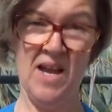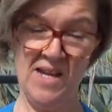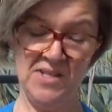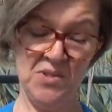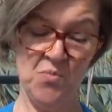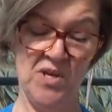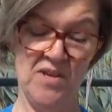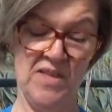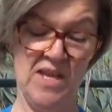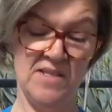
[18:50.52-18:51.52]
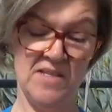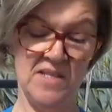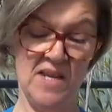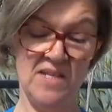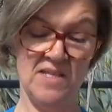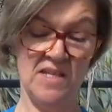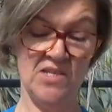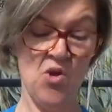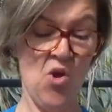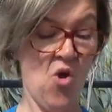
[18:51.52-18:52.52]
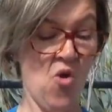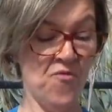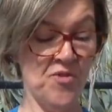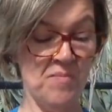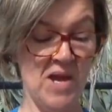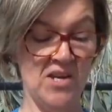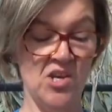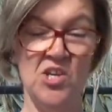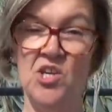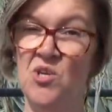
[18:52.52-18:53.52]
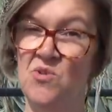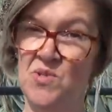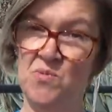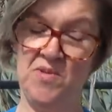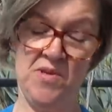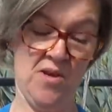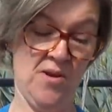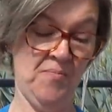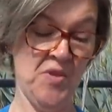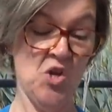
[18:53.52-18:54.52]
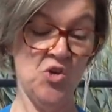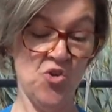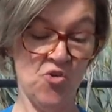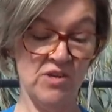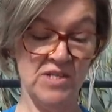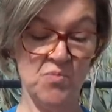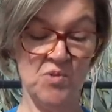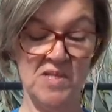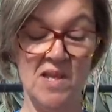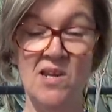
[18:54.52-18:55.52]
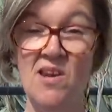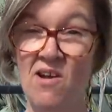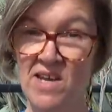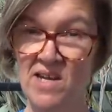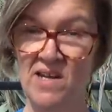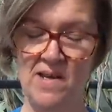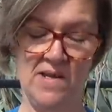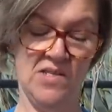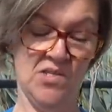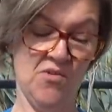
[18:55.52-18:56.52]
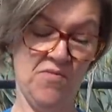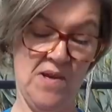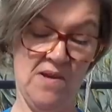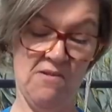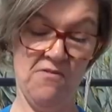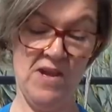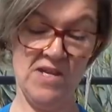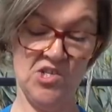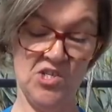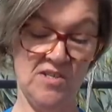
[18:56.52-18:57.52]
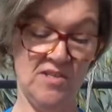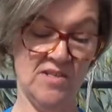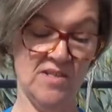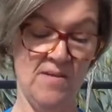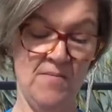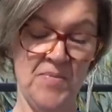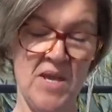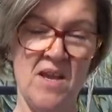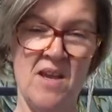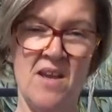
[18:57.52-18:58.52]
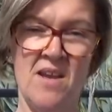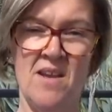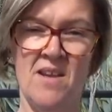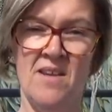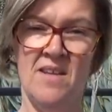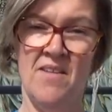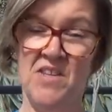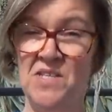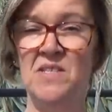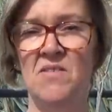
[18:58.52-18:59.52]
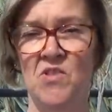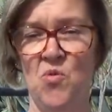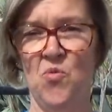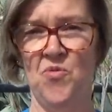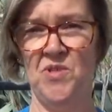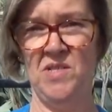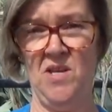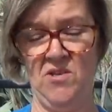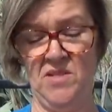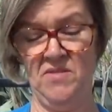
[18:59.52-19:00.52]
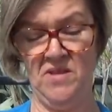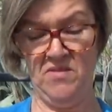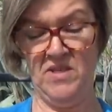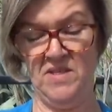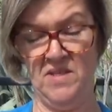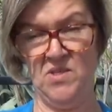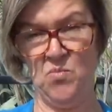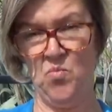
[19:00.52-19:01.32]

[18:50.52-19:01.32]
Alison Weir then states that of the men accused with her, Norris was the likeliest of her affections. Now, this is in the author's notes, so that this is